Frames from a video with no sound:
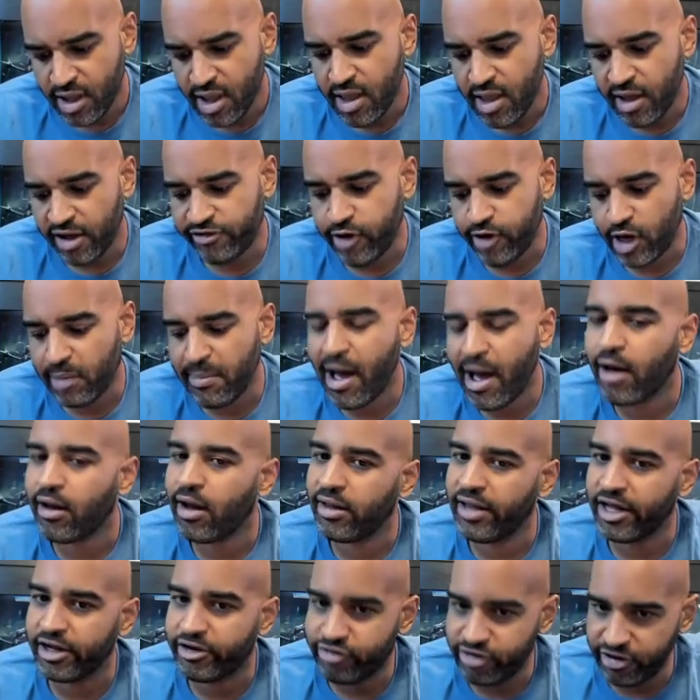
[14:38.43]
Let's talk about
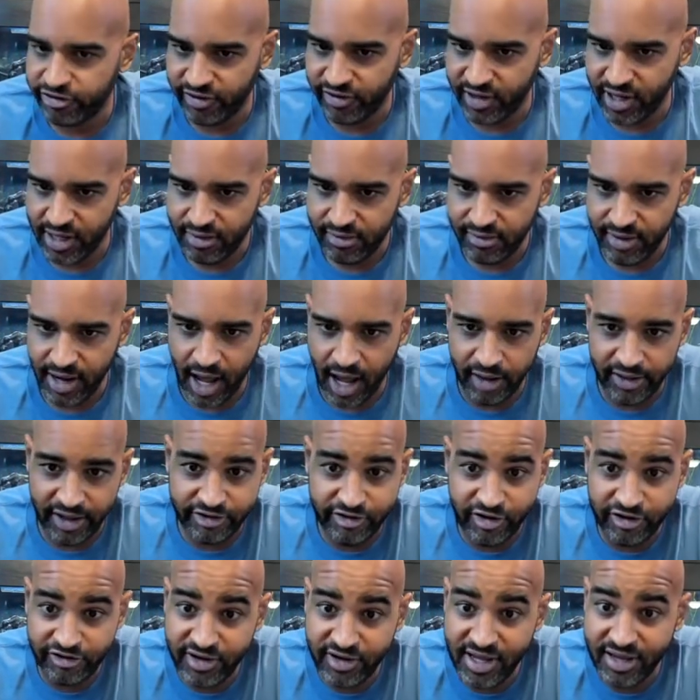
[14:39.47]
electricity. Now,
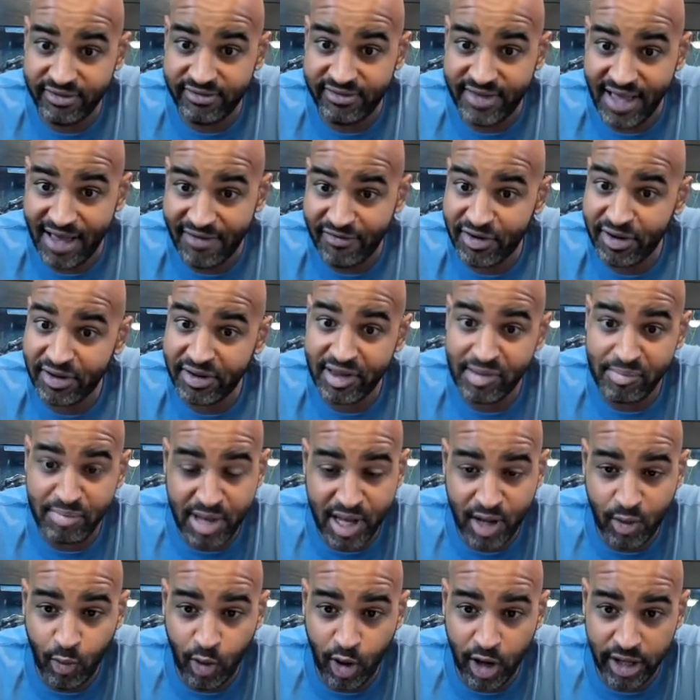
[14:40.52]
electricity is definitely the
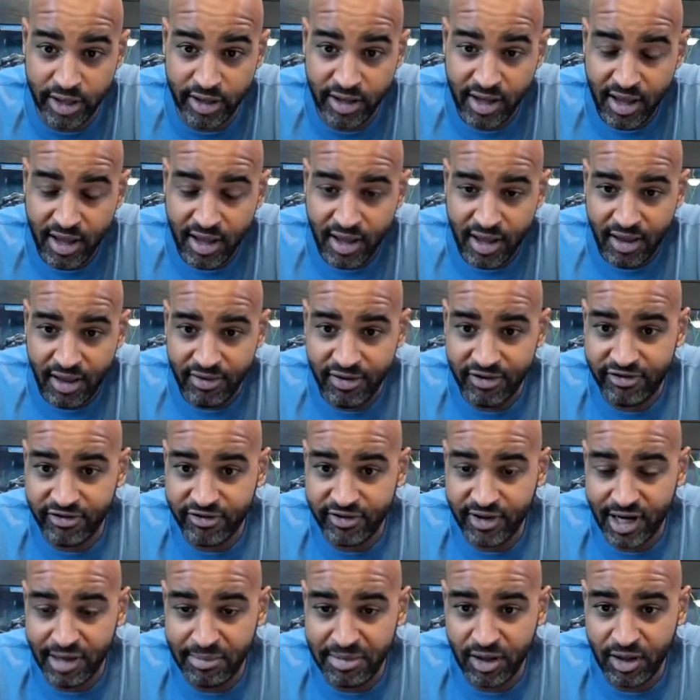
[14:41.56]
big one. This is
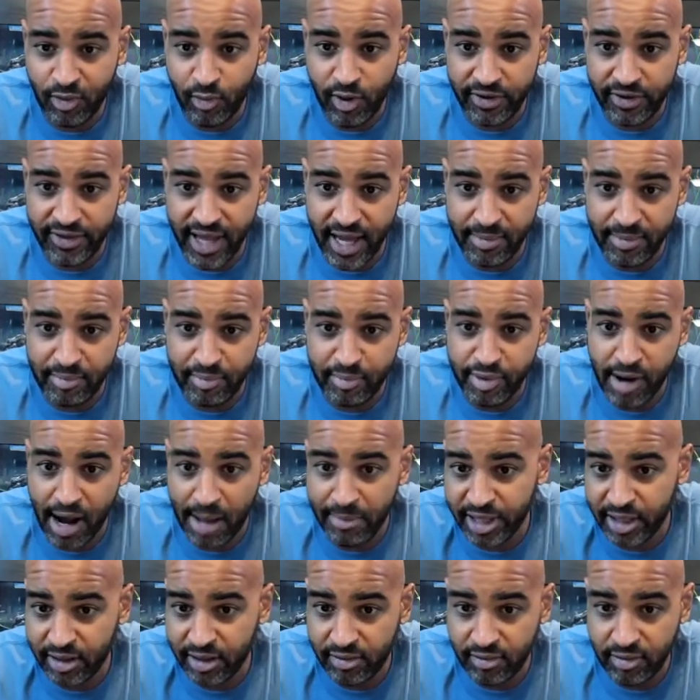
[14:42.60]
going to be the one that
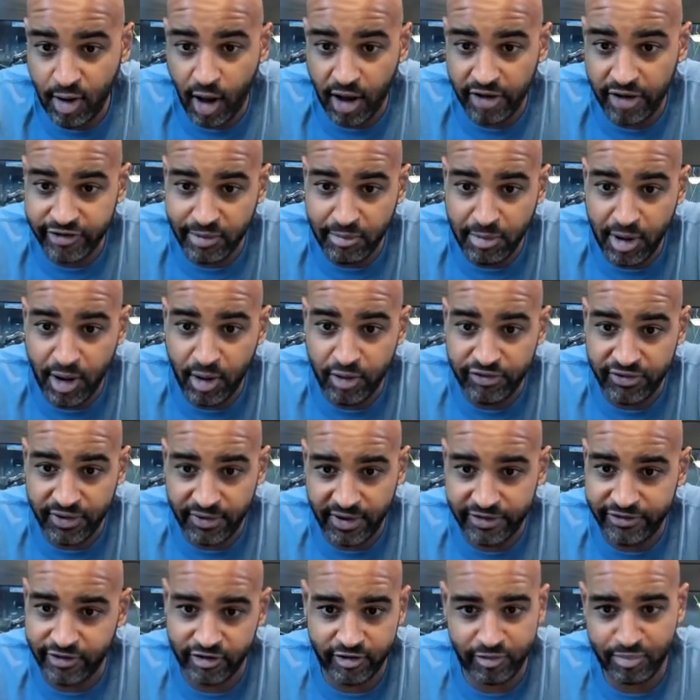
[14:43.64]
probably costs the most,
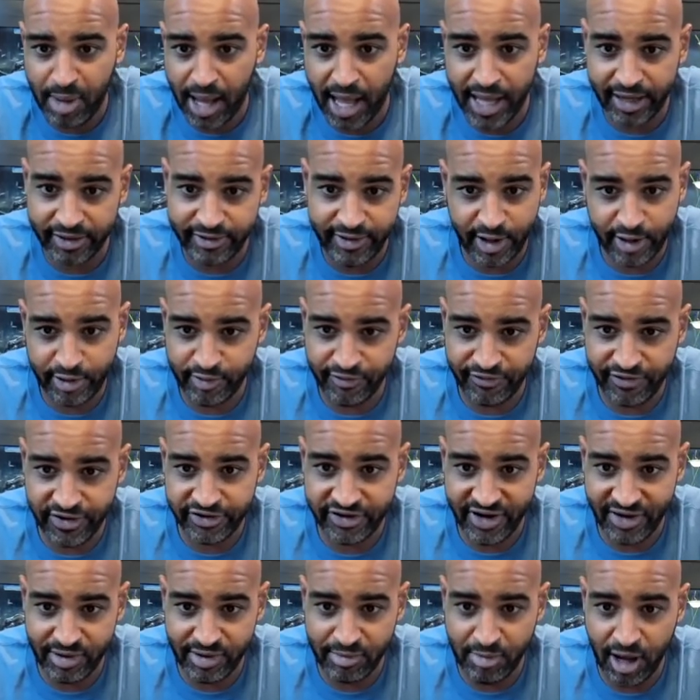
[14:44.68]
unless you're just buying a ton of new fish
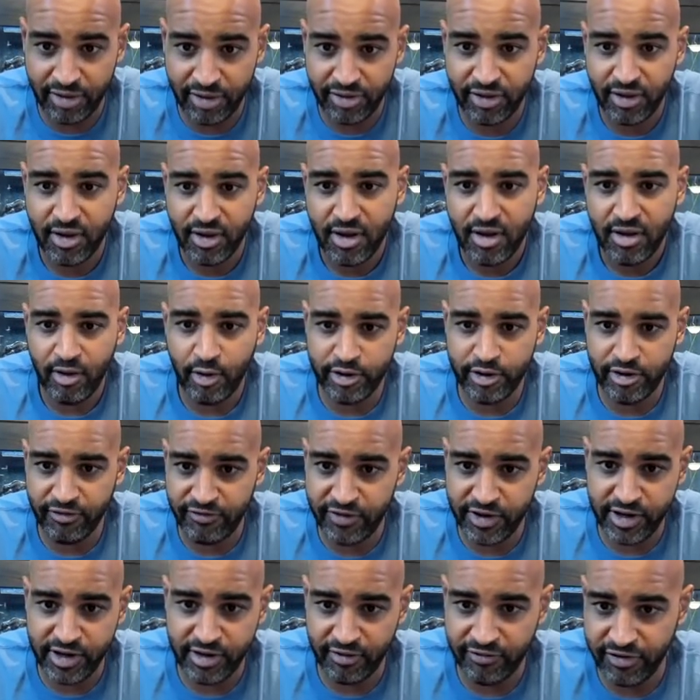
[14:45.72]
every month, or you're
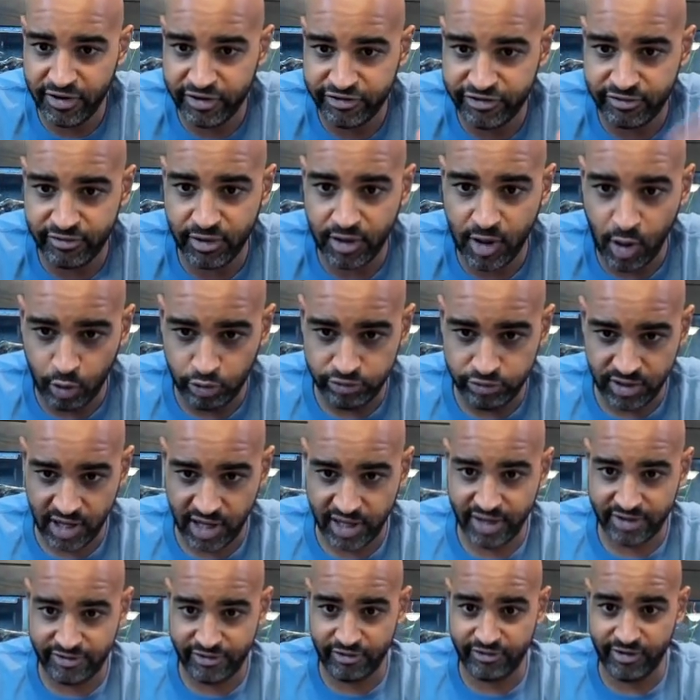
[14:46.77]
feeding your fish gold
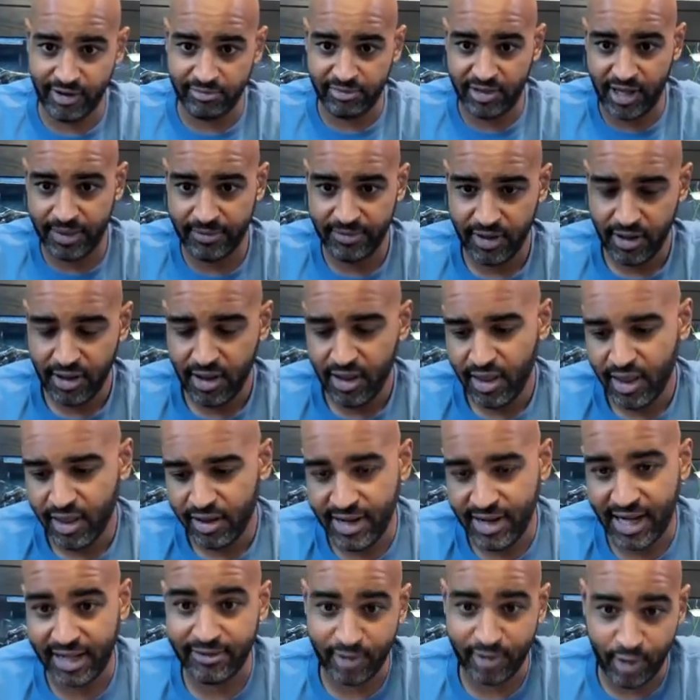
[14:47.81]
nuggets or something.
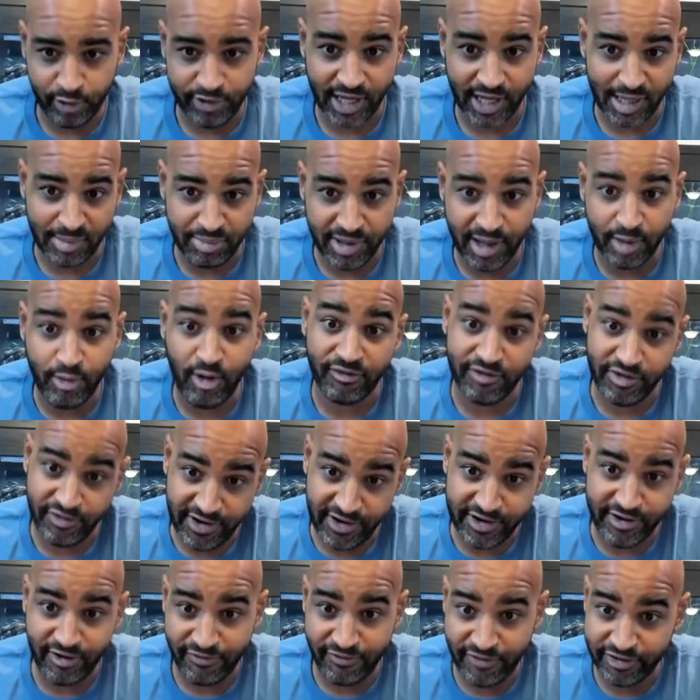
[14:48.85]
Not gold nugget. Well, if you
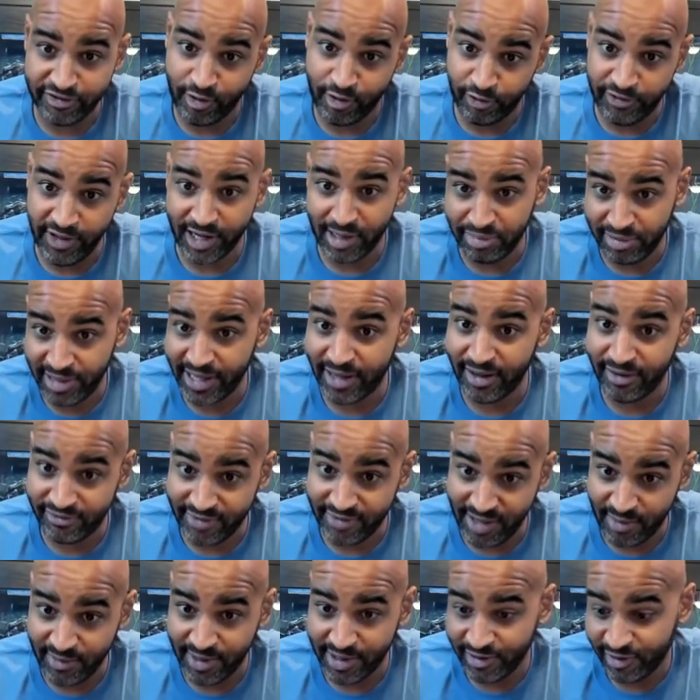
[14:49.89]
fed your fish gold nugget plegos,
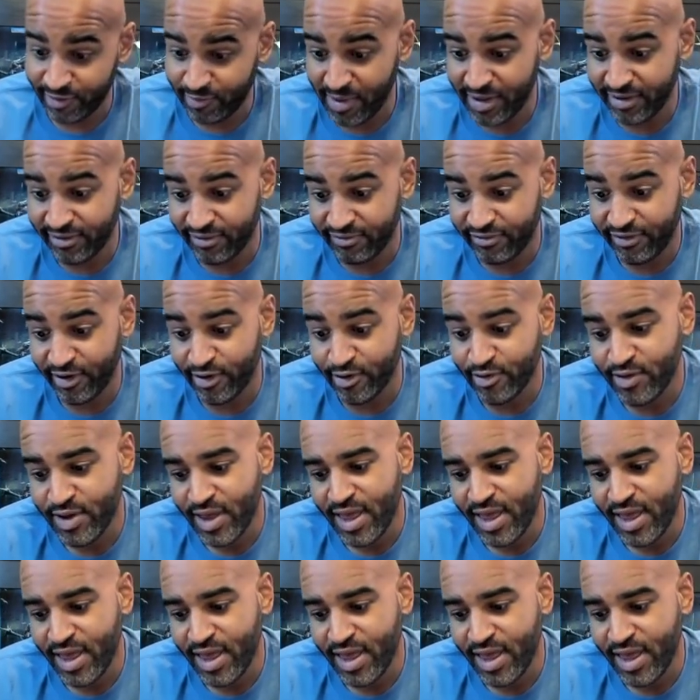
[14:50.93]
that would get expensive too.